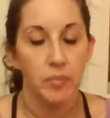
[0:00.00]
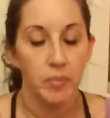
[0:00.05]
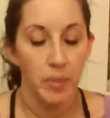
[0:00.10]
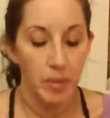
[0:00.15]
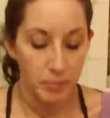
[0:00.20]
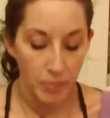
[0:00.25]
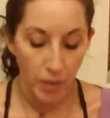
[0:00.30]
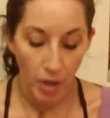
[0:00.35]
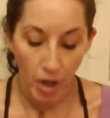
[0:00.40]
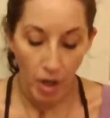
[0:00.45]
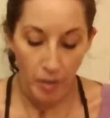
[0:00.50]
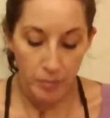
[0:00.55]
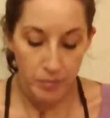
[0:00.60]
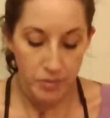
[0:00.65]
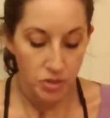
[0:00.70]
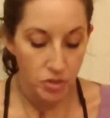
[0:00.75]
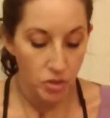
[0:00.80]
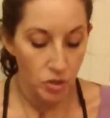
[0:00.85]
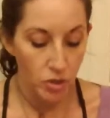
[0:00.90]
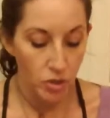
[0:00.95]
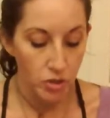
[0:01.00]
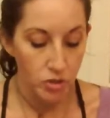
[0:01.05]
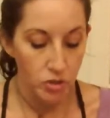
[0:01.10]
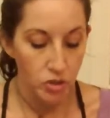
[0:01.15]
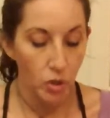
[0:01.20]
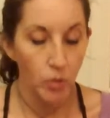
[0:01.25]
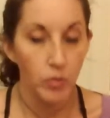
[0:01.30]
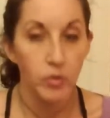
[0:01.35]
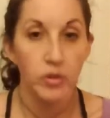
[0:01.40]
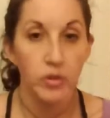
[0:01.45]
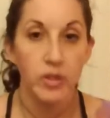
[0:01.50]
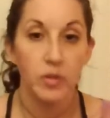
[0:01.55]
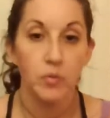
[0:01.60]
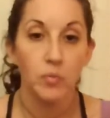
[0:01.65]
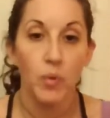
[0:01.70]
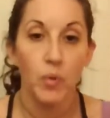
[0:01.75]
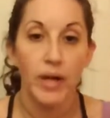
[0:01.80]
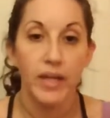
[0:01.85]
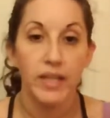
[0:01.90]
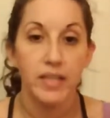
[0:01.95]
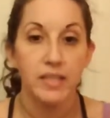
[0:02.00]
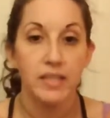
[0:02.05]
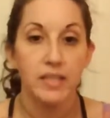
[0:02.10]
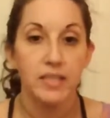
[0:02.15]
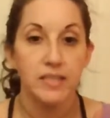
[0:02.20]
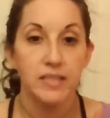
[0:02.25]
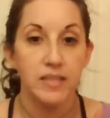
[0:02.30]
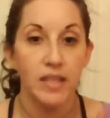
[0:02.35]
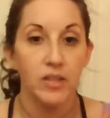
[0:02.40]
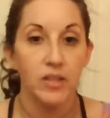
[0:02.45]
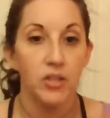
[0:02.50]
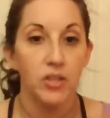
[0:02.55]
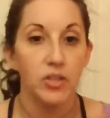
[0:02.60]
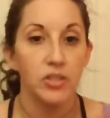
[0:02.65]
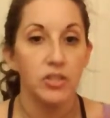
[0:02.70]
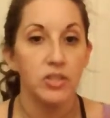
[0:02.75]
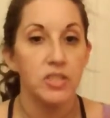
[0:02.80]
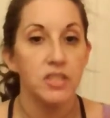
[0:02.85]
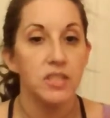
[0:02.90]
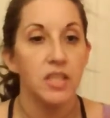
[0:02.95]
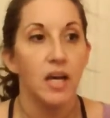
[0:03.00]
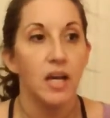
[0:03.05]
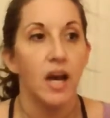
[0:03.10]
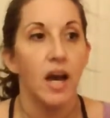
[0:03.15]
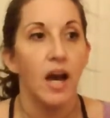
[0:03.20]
My palms turn totally white in the centers.